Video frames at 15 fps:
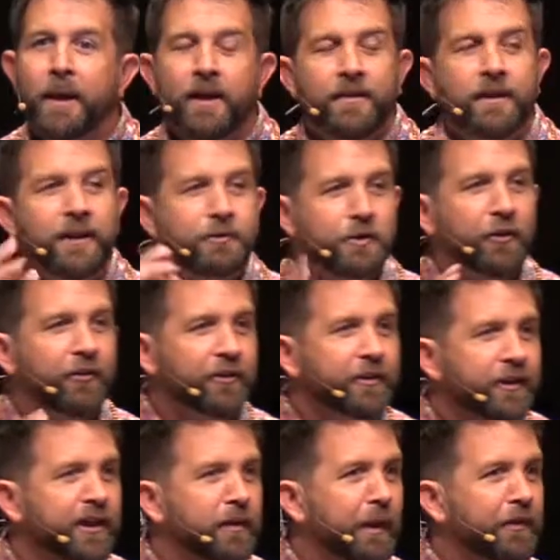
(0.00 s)
The interesting
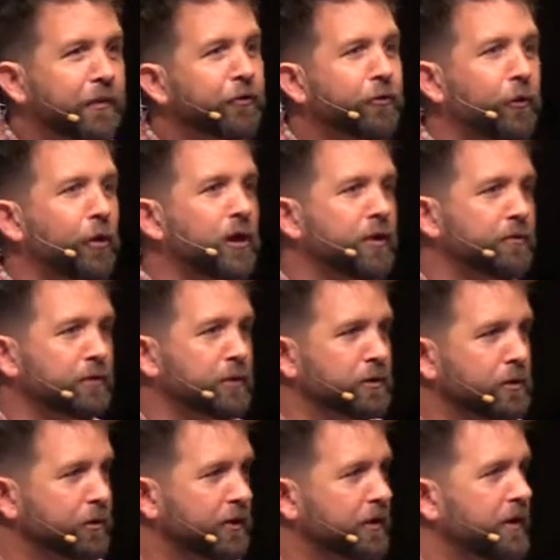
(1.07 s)
thing about the story of
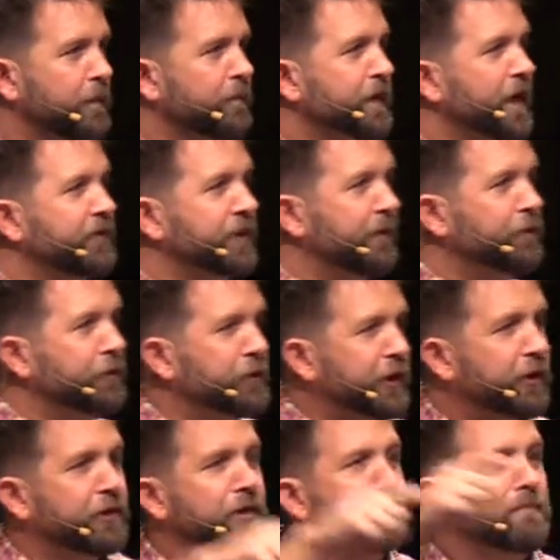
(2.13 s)
Ruth is that if you
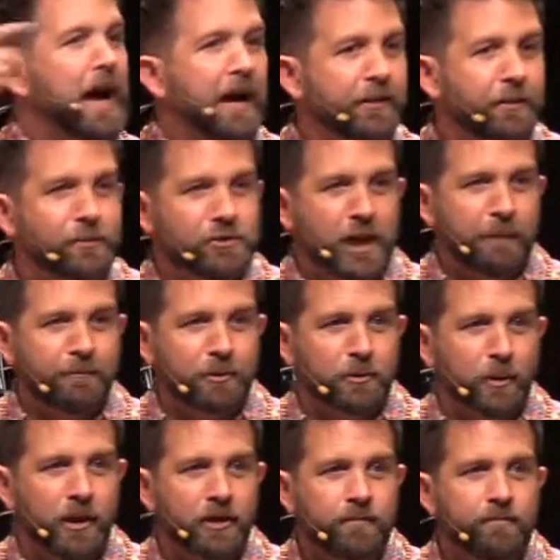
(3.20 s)
turn to Matthew chapter
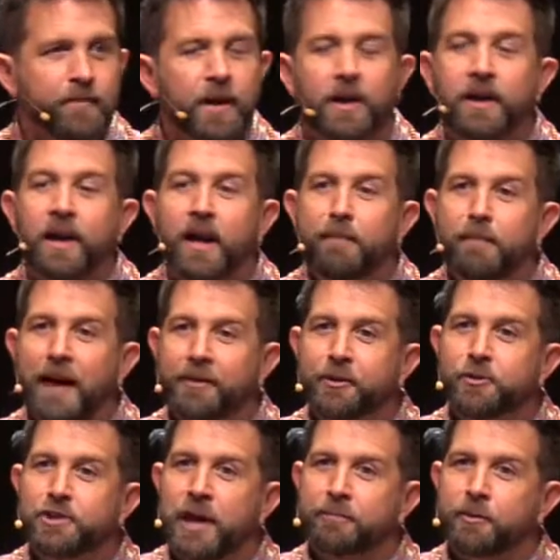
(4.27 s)
1, in
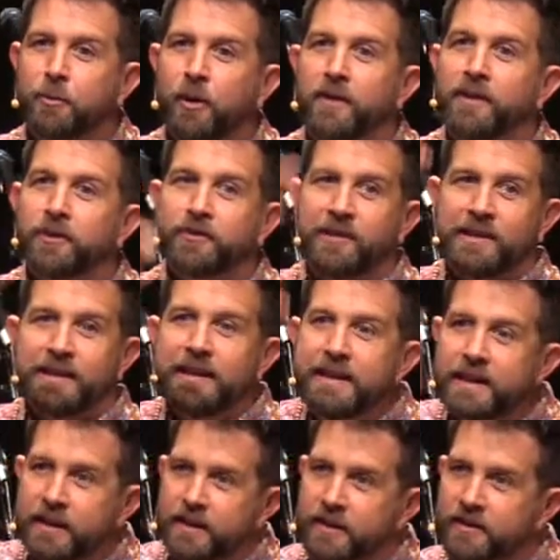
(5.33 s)
Matthew chapter 1, there's a
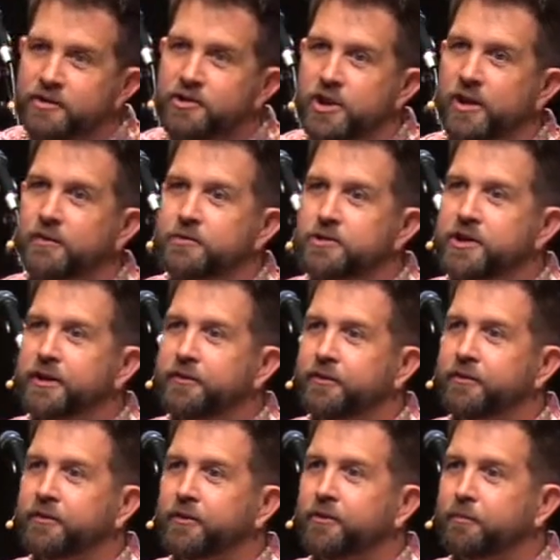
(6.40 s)
lineage of
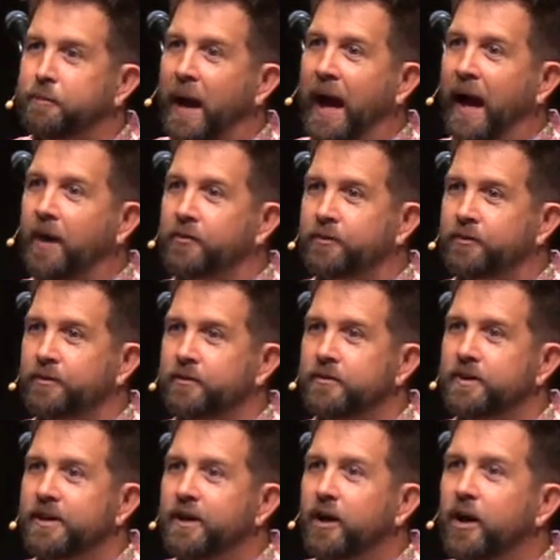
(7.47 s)
Jesus' past,
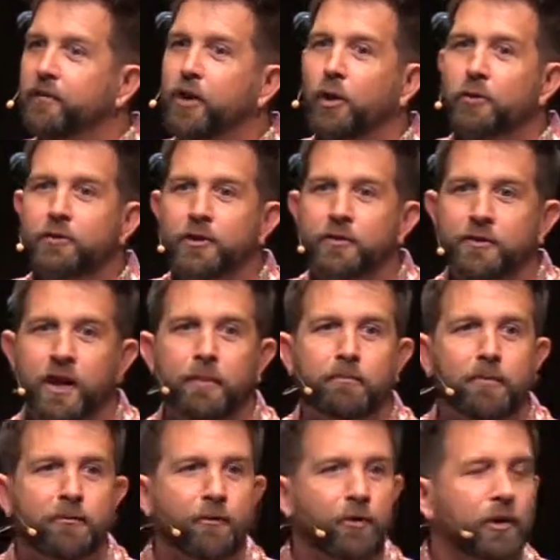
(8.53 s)
of those who have come
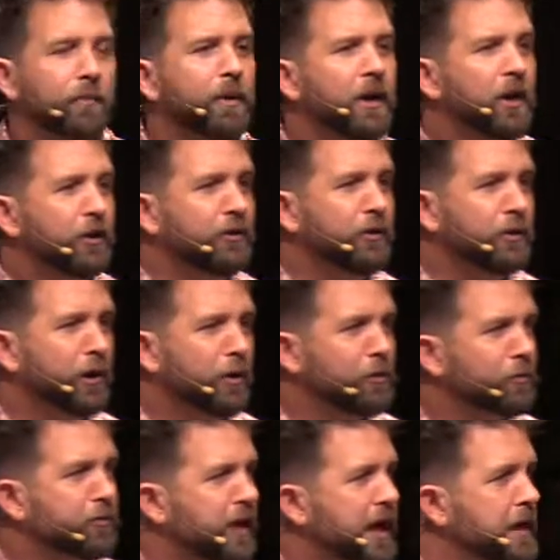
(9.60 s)
before him. Do you know
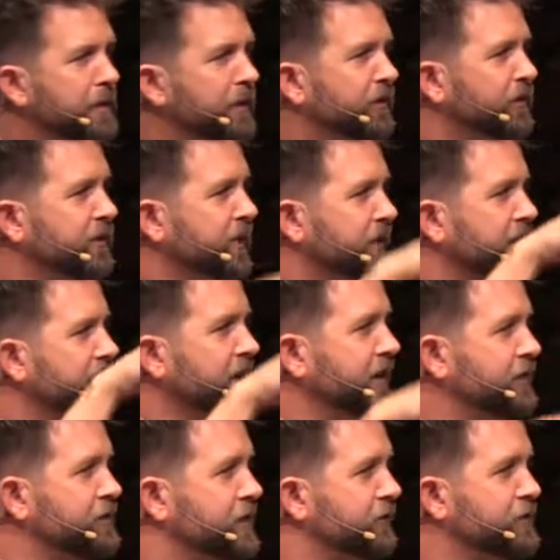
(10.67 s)
whose name is in the
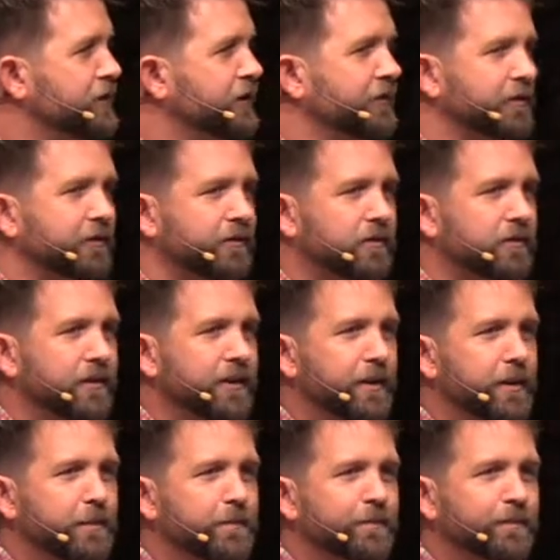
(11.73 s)
lineage of Jesus?
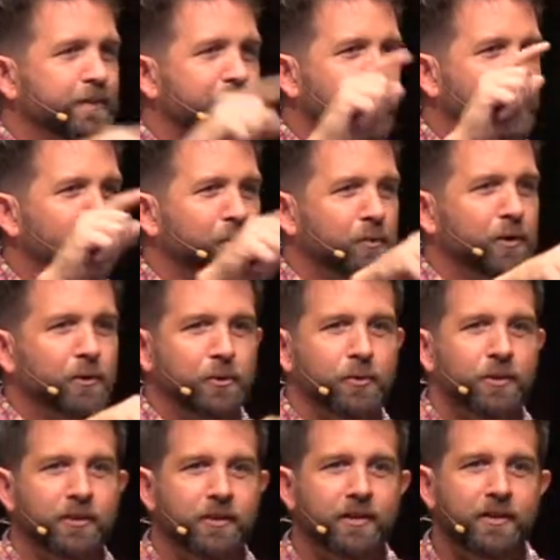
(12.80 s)

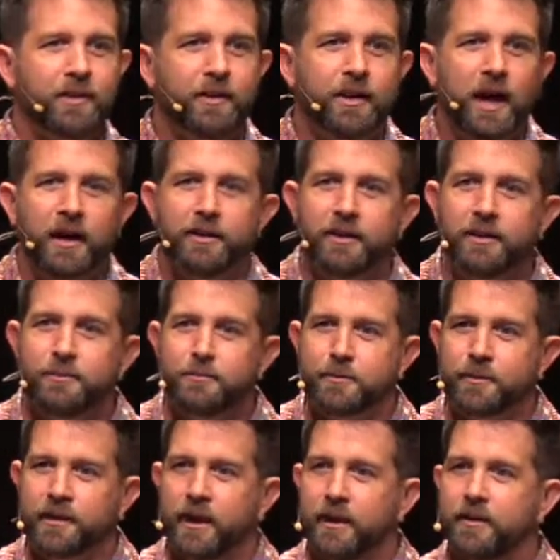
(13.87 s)
Ruth, the
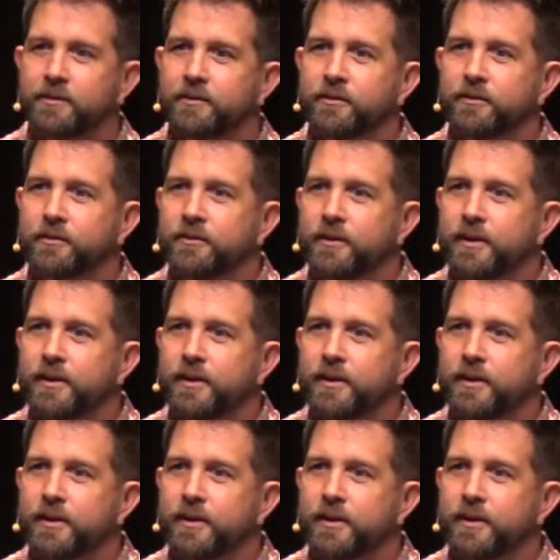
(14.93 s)
non-Israelites.